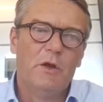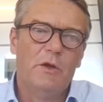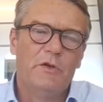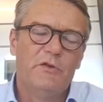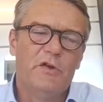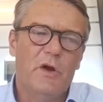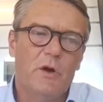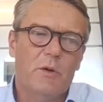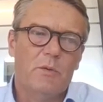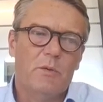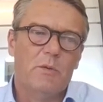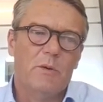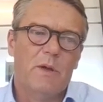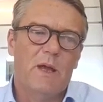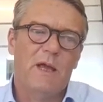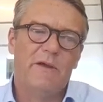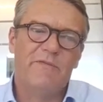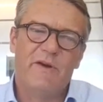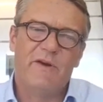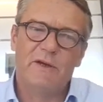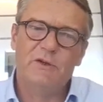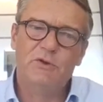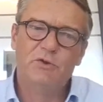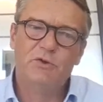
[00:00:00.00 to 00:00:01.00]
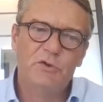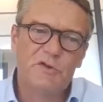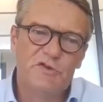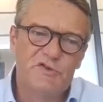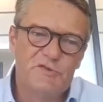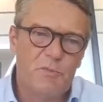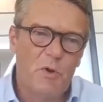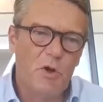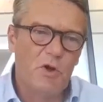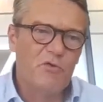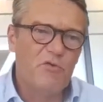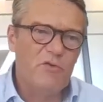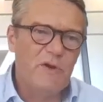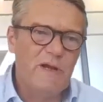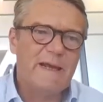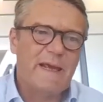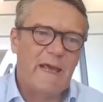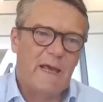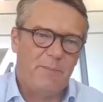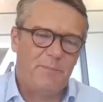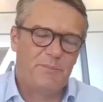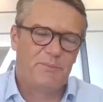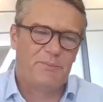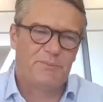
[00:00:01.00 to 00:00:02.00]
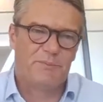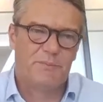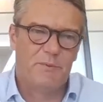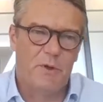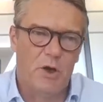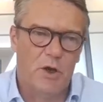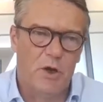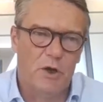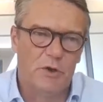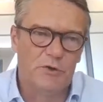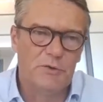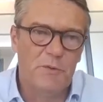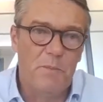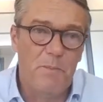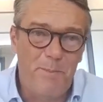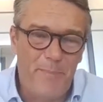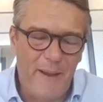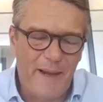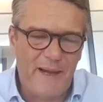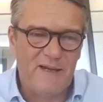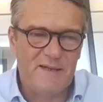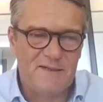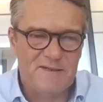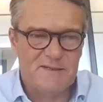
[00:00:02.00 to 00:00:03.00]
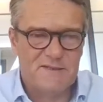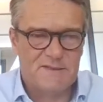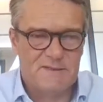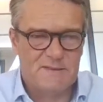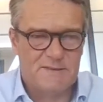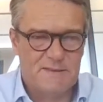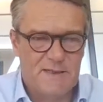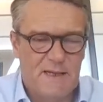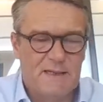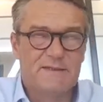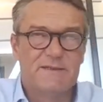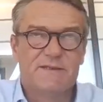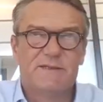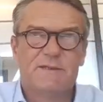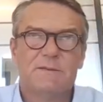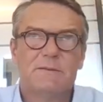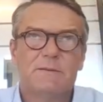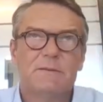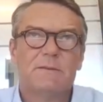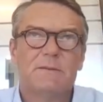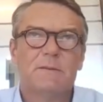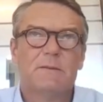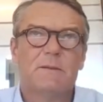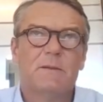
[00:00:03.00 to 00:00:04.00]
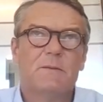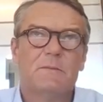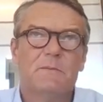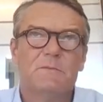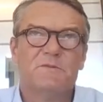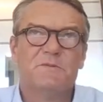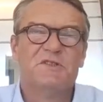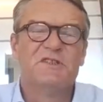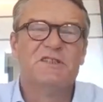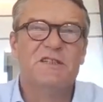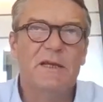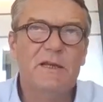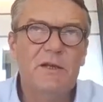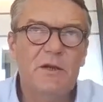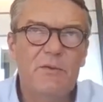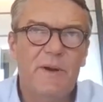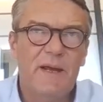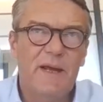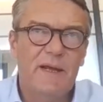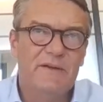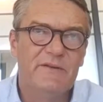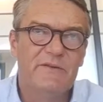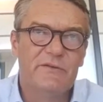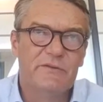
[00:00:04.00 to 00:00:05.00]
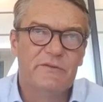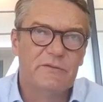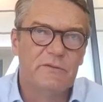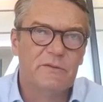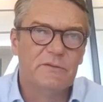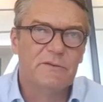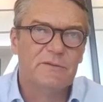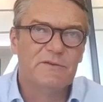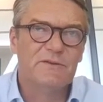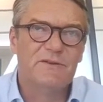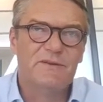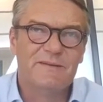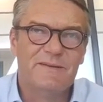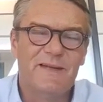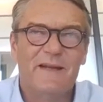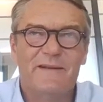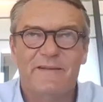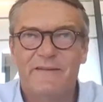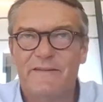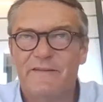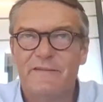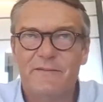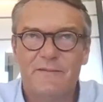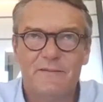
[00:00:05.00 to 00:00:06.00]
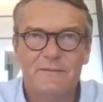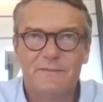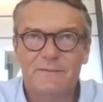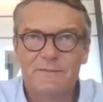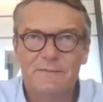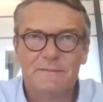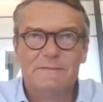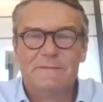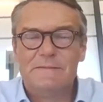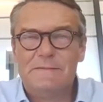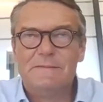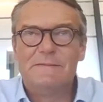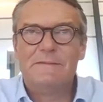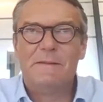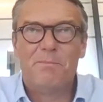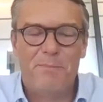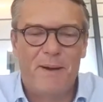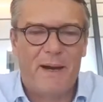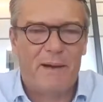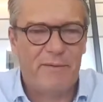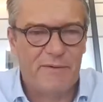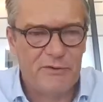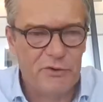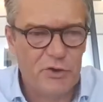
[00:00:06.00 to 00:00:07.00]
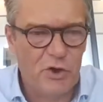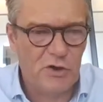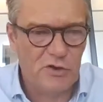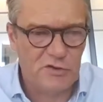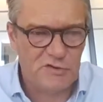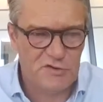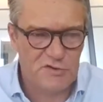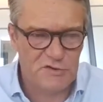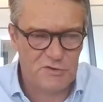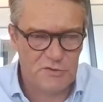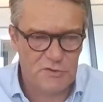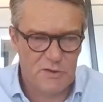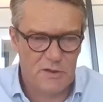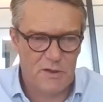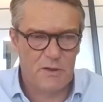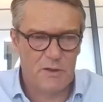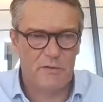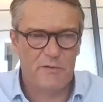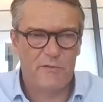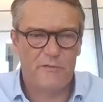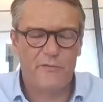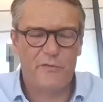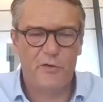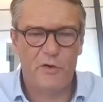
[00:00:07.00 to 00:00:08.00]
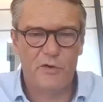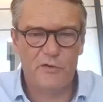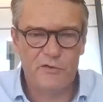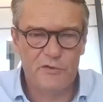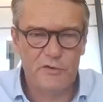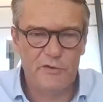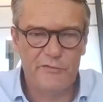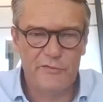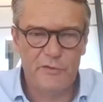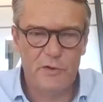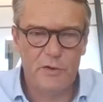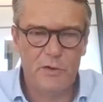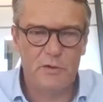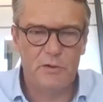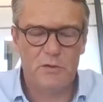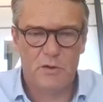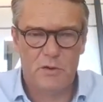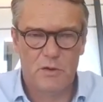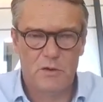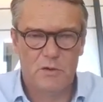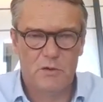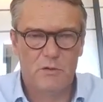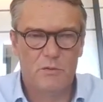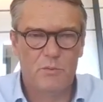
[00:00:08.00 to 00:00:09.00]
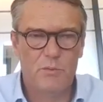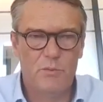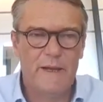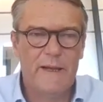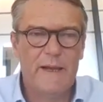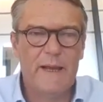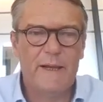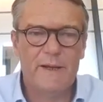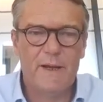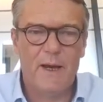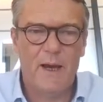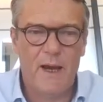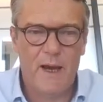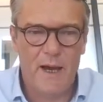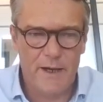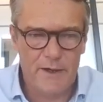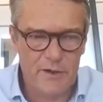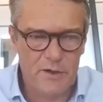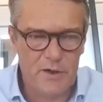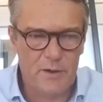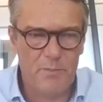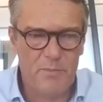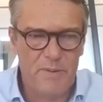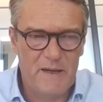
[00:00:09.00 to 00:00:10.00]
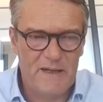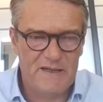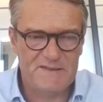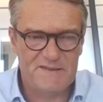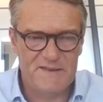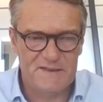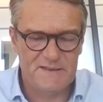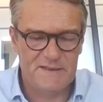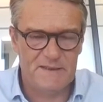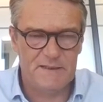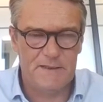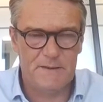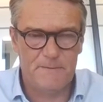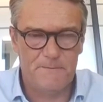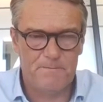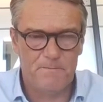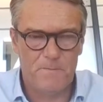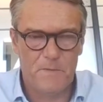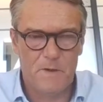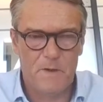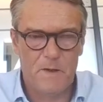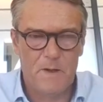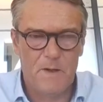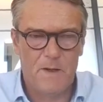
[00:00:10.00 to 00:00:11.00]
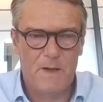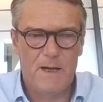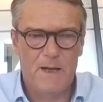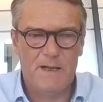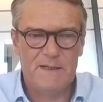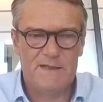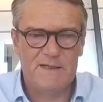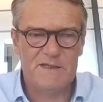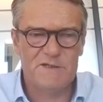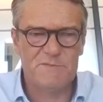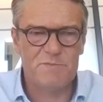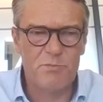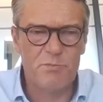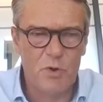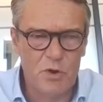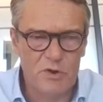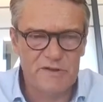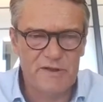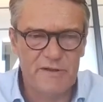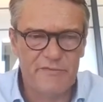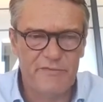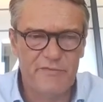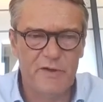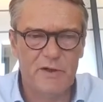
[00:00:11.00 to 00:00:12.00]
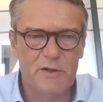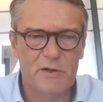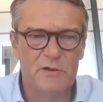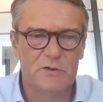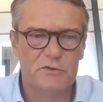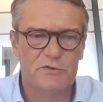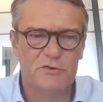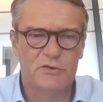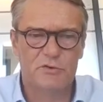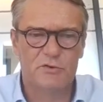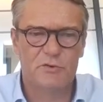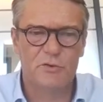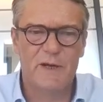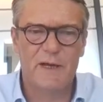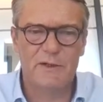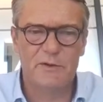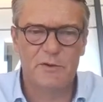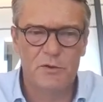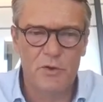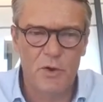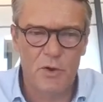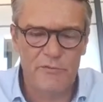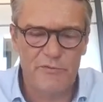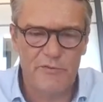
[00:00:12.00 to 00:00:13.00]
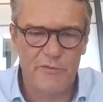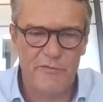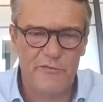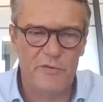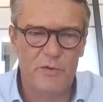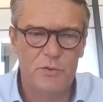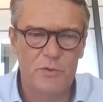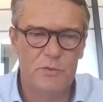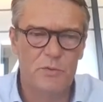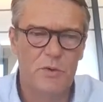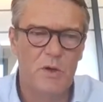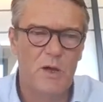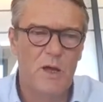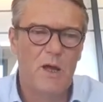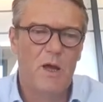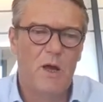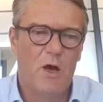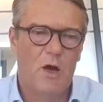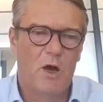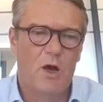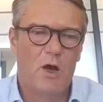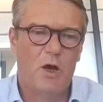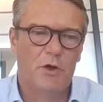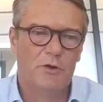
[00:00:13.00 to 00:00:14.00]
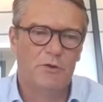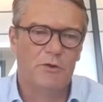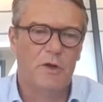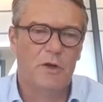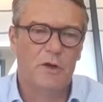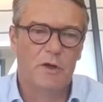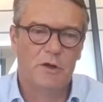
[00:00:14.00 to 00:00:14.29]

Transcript: So if I do a small recap on the pains that generate that paradox, first of all, we get a higher complexity. It is more difficult to get an overview on